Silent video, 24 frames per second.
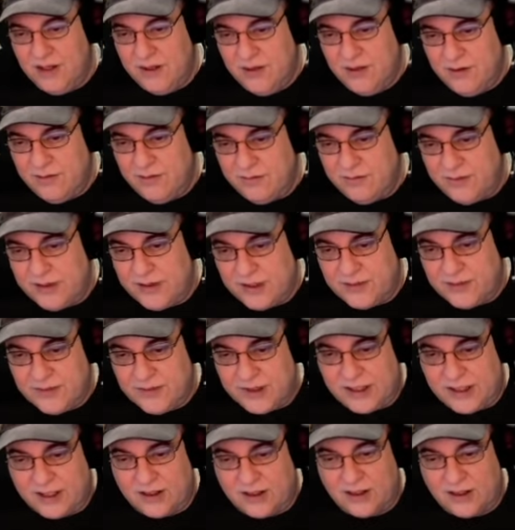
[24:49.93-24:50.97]
for this
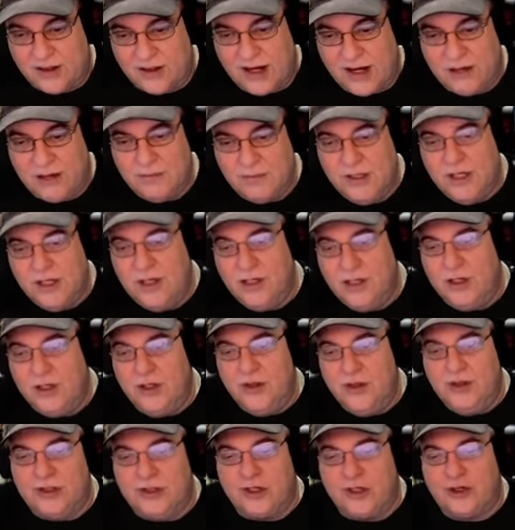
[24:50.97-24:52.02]
particular item.
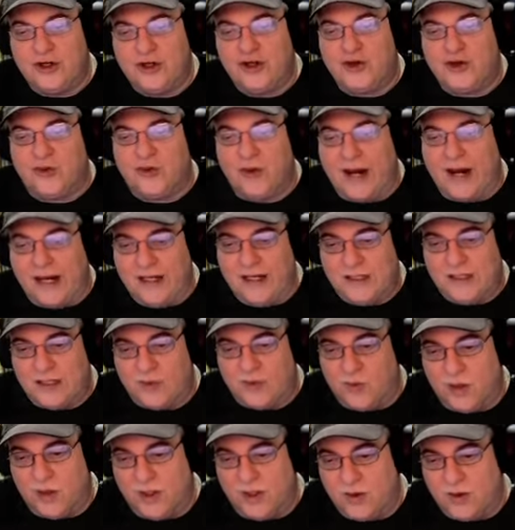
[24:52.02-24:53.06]
User shrinks one